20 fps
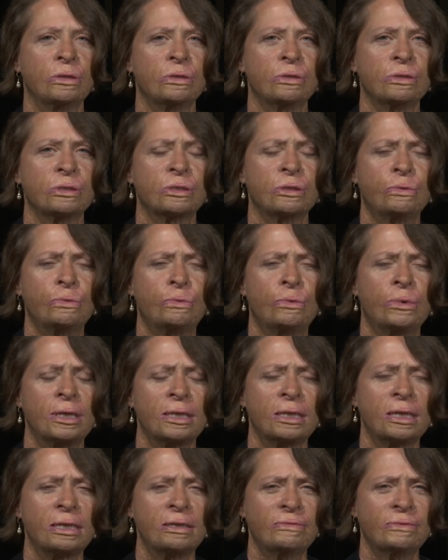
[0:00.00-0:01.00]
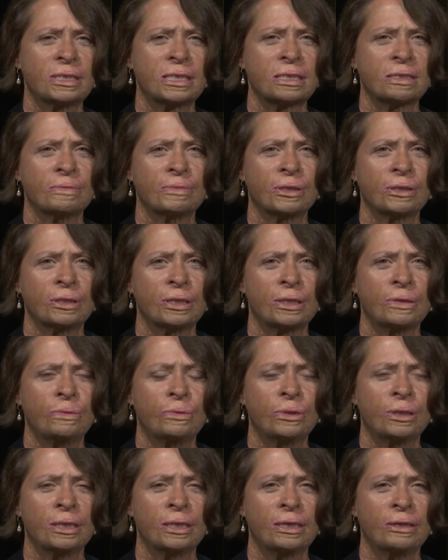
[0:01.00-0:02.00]
So what kind of disability
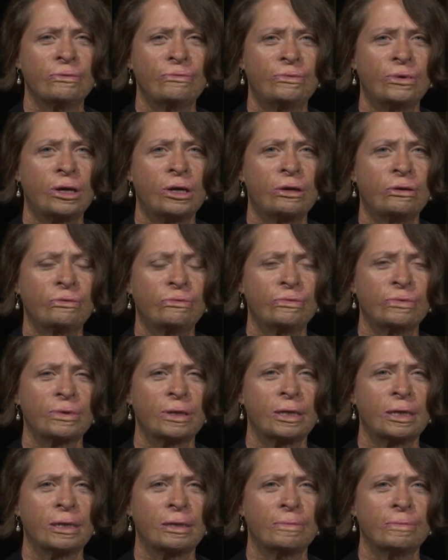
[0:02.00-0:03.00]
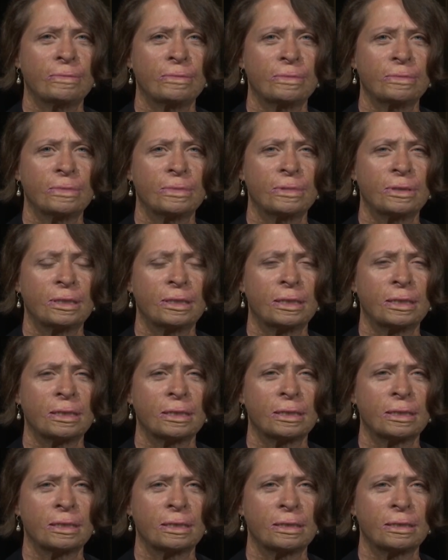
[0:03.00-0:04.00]
would involve
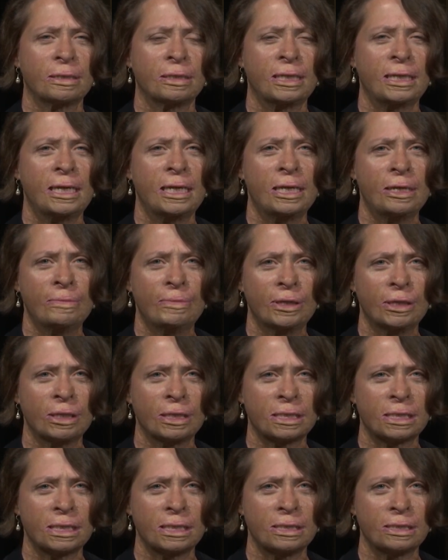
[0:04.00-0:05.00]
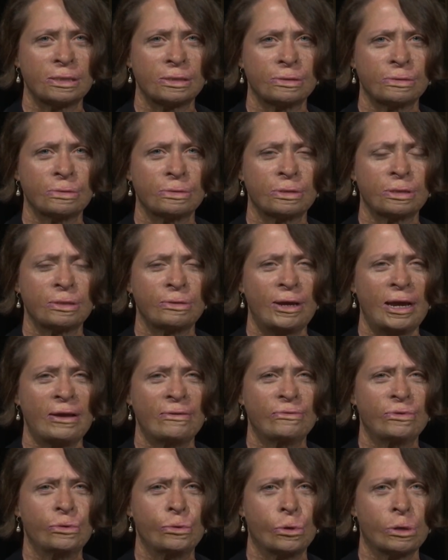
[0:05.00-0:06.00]
the inability to
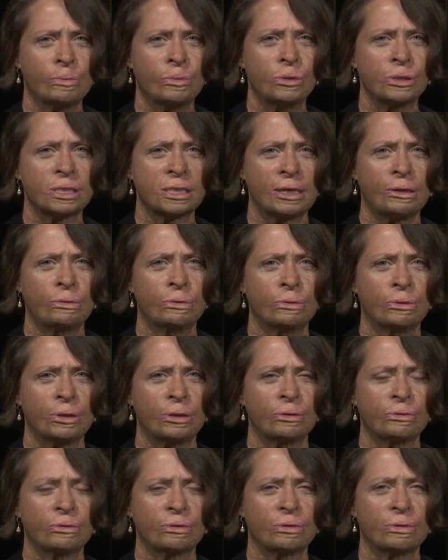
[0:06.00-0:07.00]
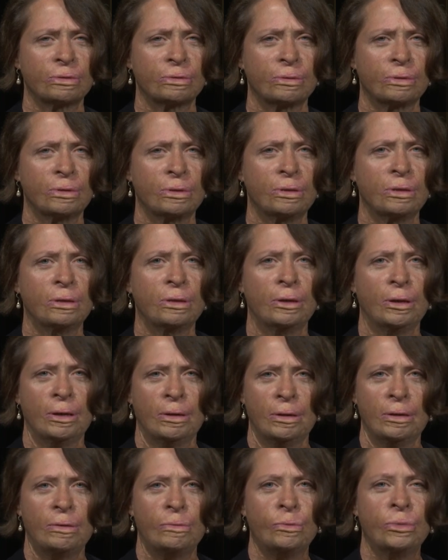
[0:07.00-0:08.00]
have normal cell growth?
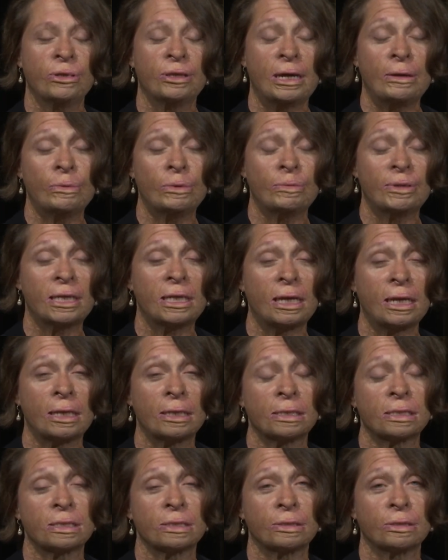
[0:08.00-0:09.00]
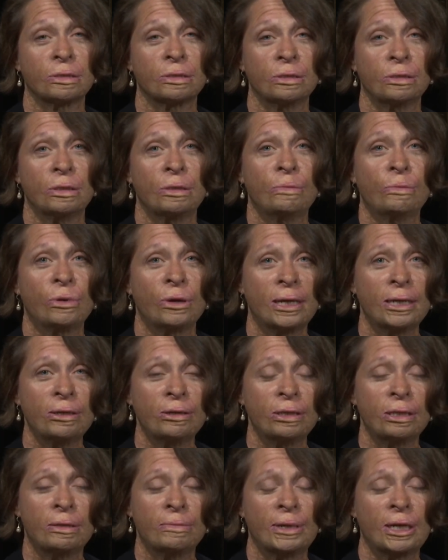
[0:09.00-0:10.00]
Well, that would be cancer. Prior to
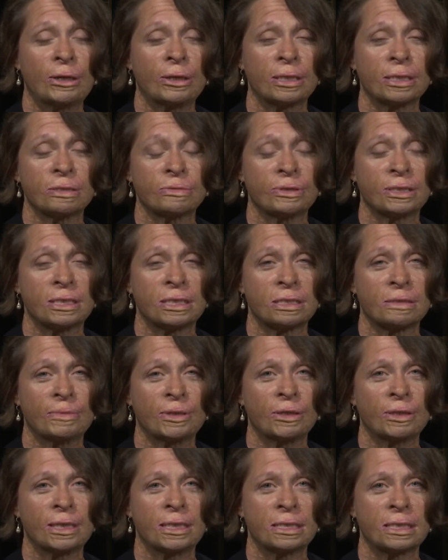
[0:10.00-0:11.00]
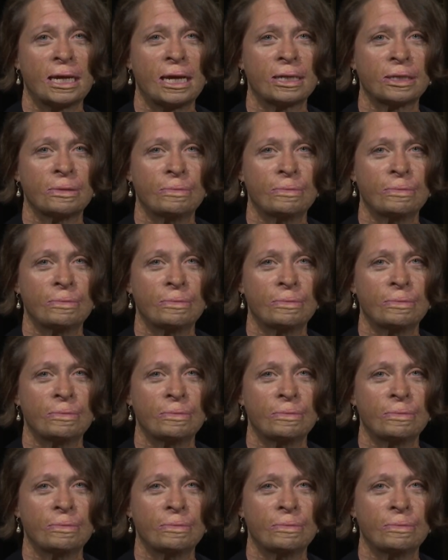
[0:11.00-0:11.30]
the Americans with Disabilities Act,